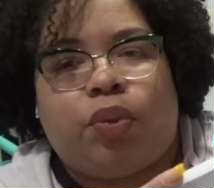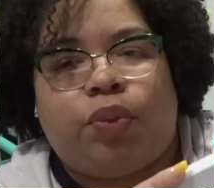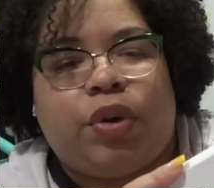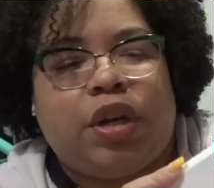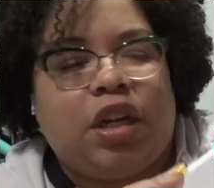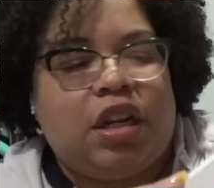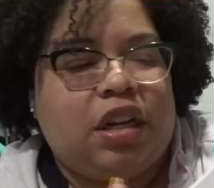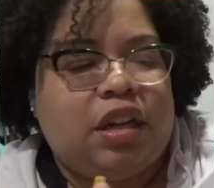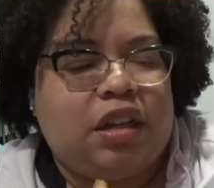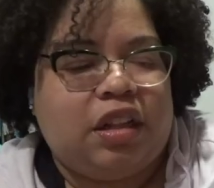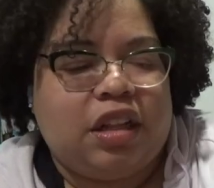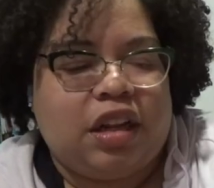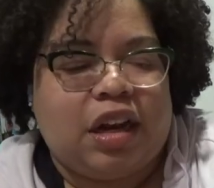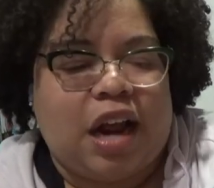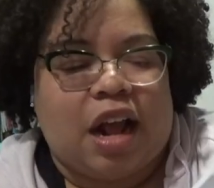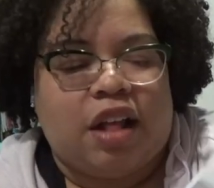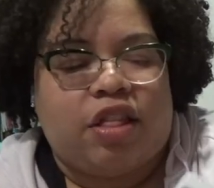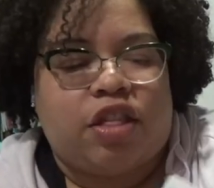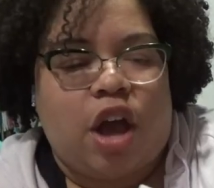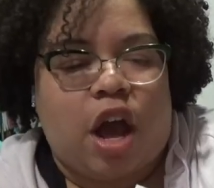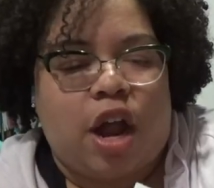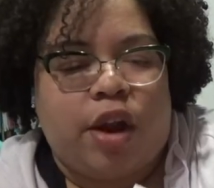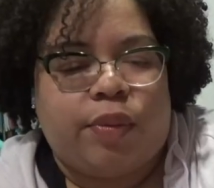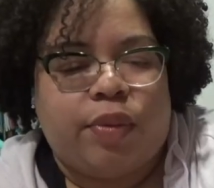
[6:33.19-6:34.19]
reading than I
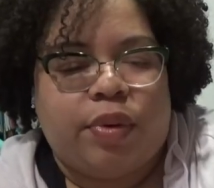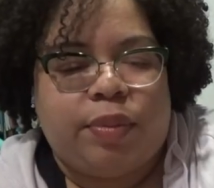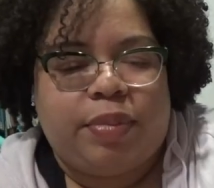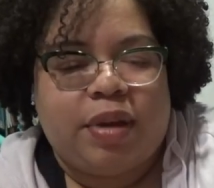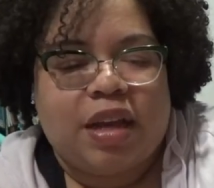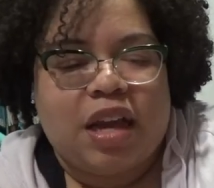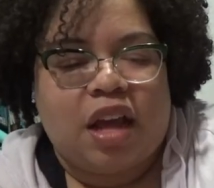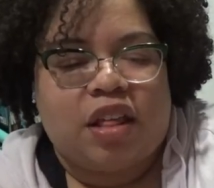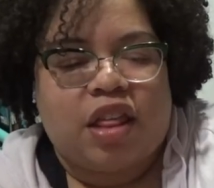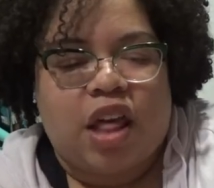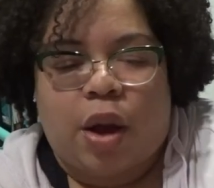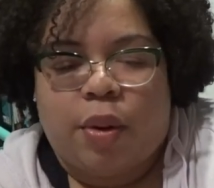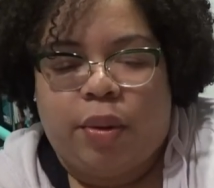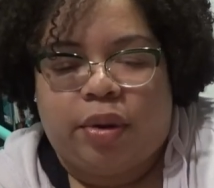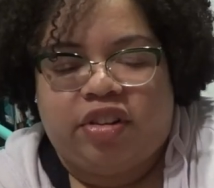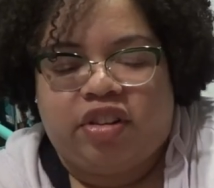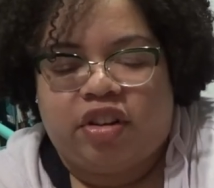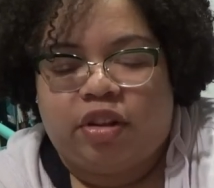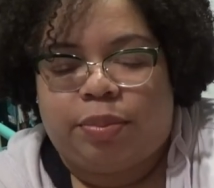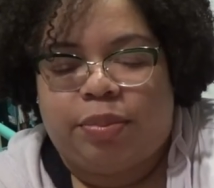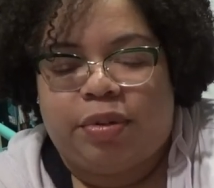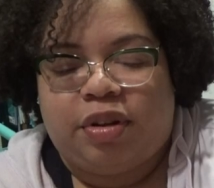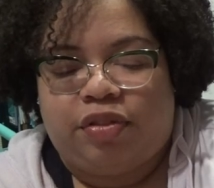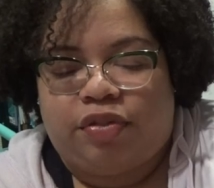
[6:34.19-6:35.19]
thought it would be. I thought it would
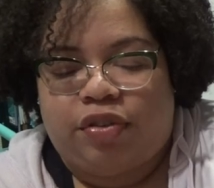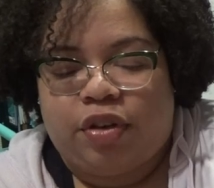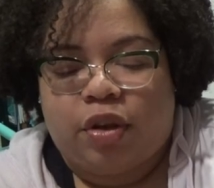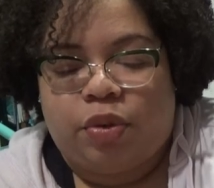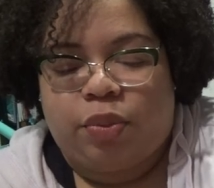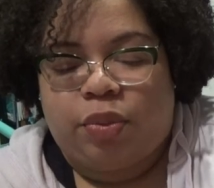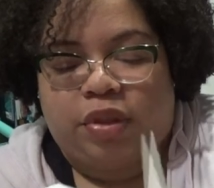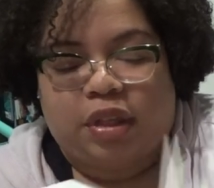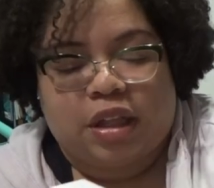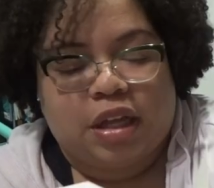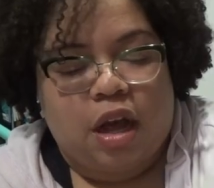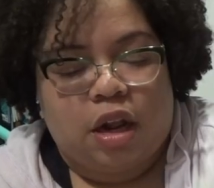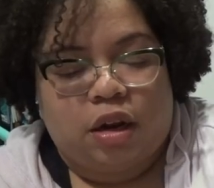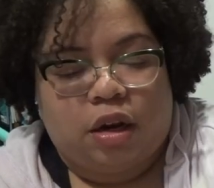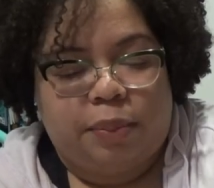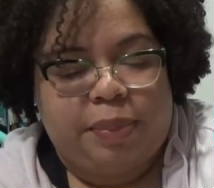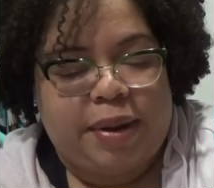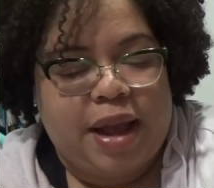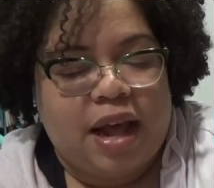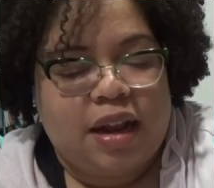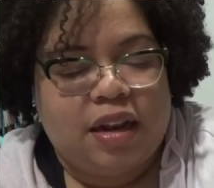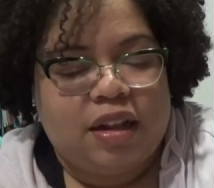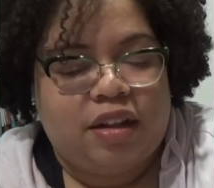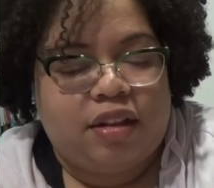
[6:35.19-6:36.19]
just be filled with color
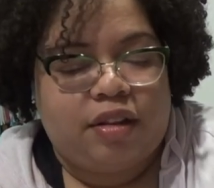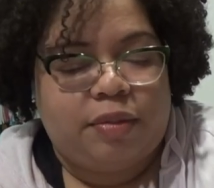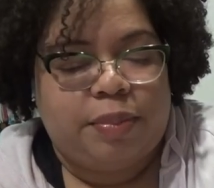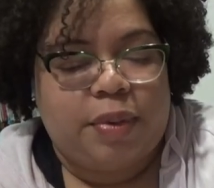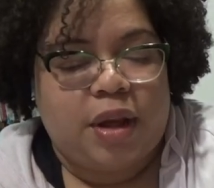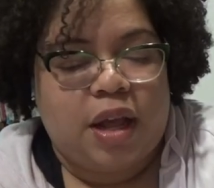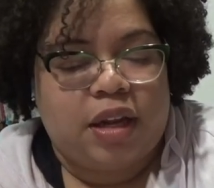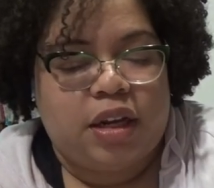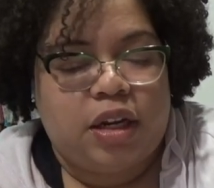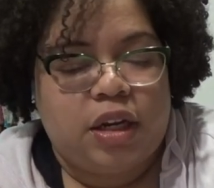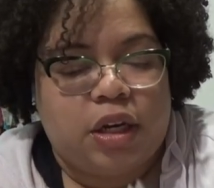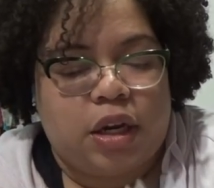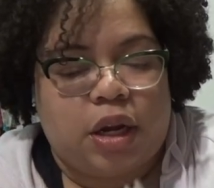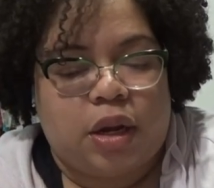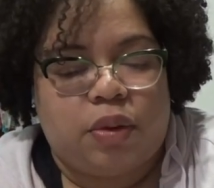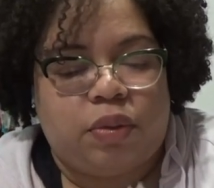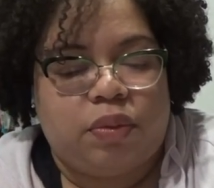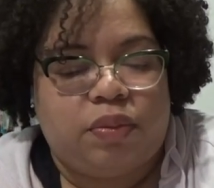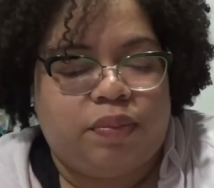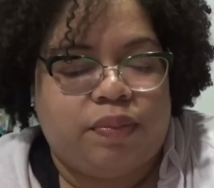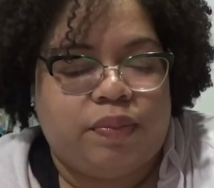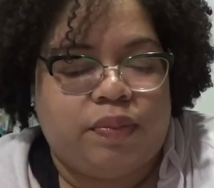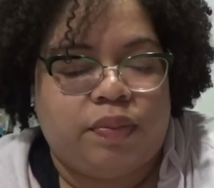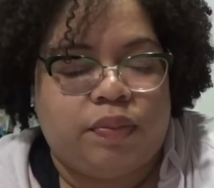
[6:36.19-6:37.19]
palettes, but you know,
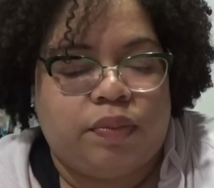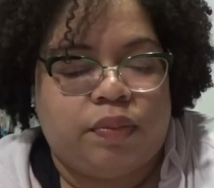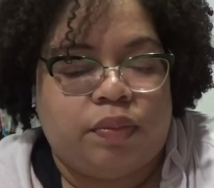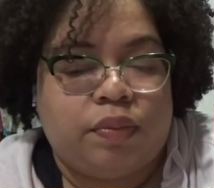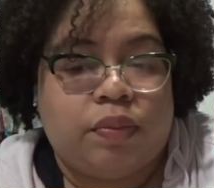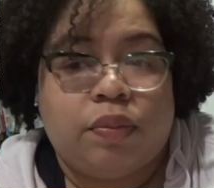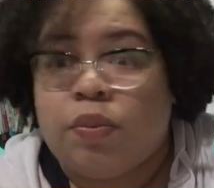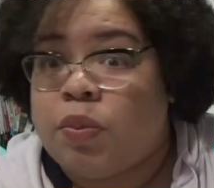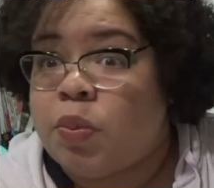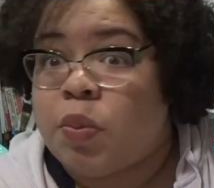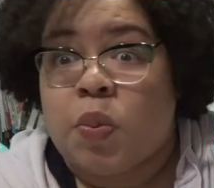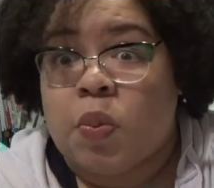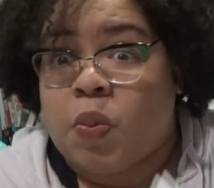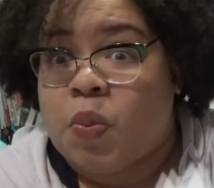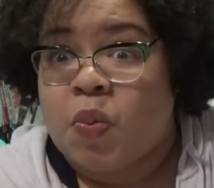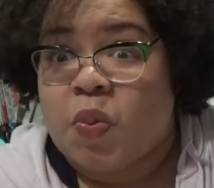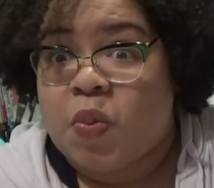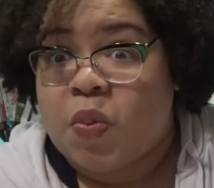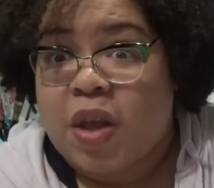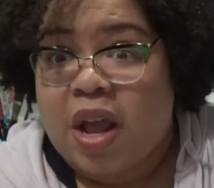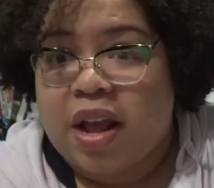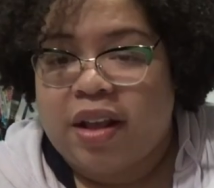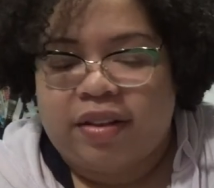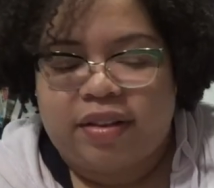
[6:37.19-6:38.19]

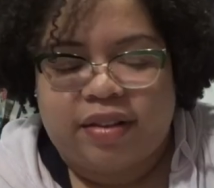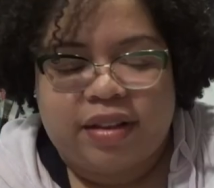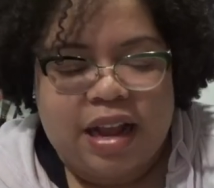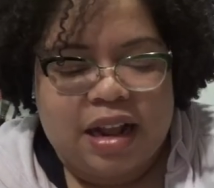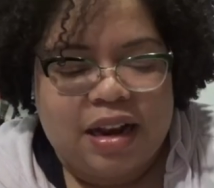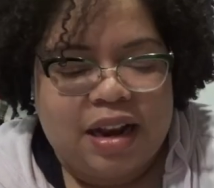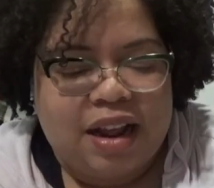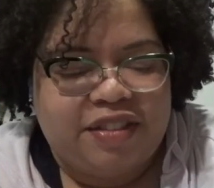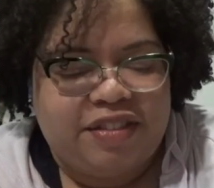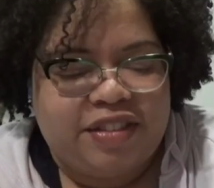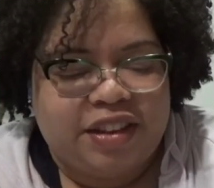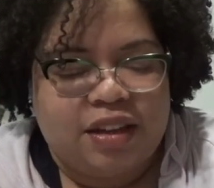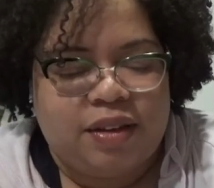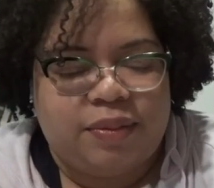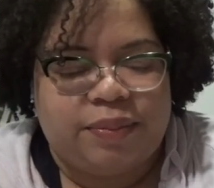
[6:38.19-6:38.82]
c'est la vie.